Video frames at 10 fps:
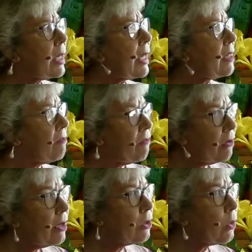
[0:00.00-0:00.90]
at the
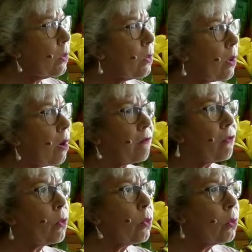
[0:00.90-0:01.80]
very core of
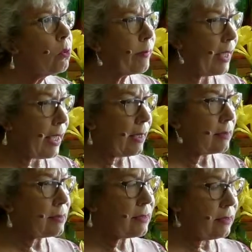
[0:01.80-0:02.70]
all
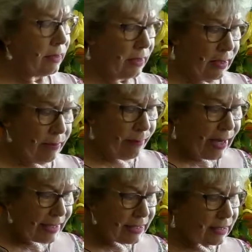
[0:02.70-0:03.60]
beings,
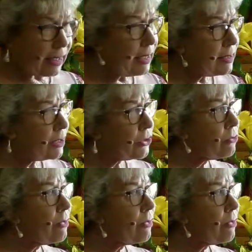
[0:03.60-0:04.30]
but easier to